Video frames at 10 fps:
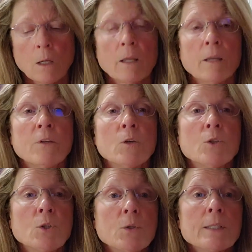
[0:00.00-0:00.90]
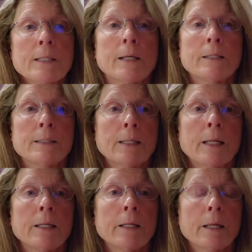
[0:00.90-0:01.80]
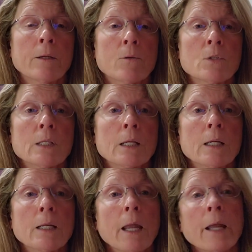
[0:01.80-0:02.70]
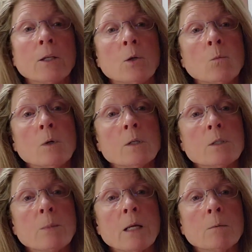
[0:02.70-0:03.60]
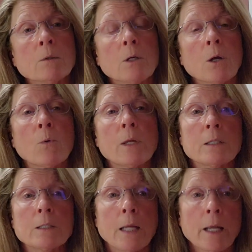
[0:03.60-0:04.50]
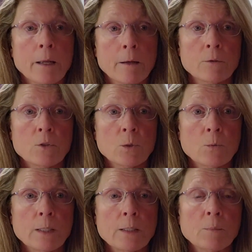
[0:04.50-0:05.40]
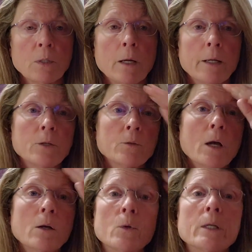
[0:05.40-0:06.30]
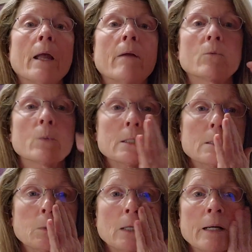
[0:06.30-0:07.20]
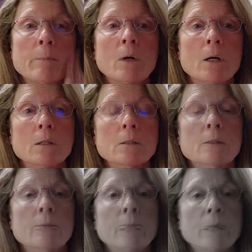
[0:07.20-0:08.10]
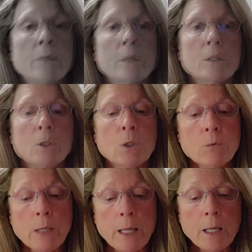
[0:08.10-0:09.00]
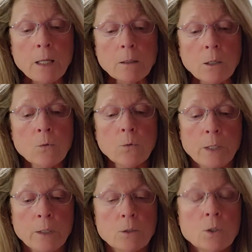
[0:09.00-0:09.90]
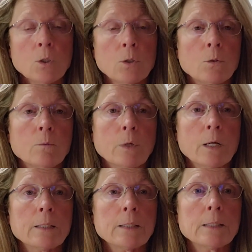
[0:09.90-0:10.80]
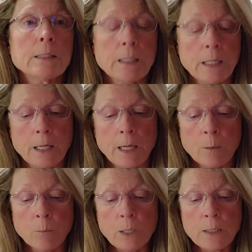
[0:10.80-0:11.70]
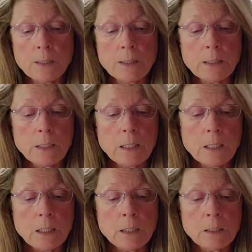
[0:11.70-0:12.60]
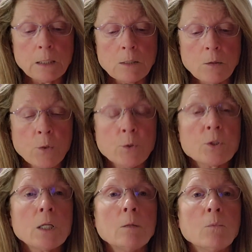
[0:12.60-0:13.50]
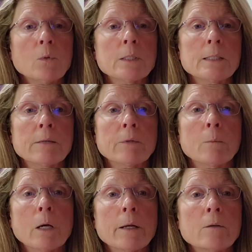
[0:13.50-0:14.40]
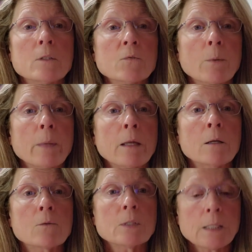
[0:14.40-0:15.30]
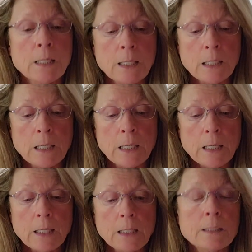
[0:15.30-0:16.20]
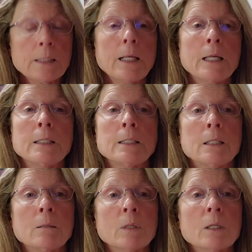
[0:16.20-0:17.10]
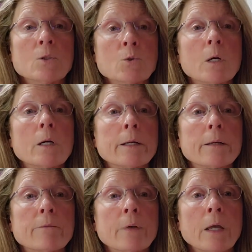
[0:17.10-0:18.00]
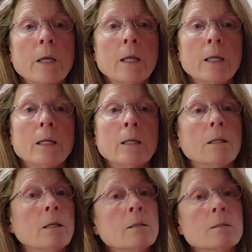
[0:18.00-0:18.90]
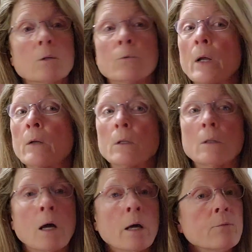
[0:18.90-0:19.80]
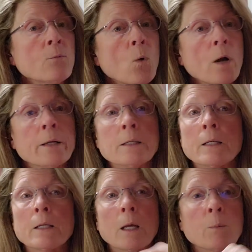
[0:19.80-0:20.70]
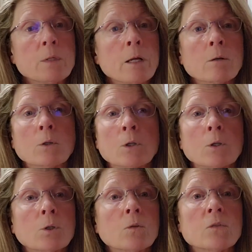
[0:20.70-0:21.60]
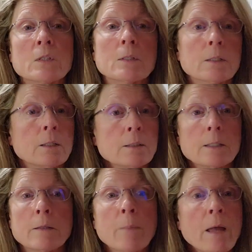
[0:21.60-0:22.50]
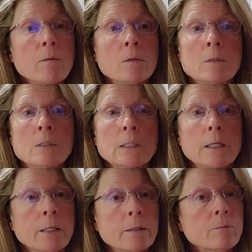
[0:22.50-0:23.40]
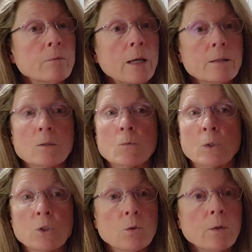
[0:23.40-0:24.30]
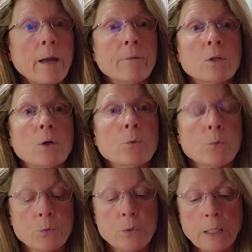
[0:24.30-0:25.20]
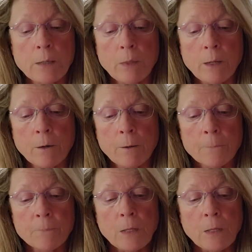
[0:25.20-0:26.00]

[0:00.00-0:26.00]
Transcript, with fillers: If you do decide to stay at NOC and you want to be able to go into town to resupply, you're not going to have a resupply box then you can go into Bryson City. And Bryson City is 13.7 miles from NOC. It is an 18-minute drive. It is around a lot of windy up and down curves. It's, it's in the mountains, and that's what you'll have to go through to get there.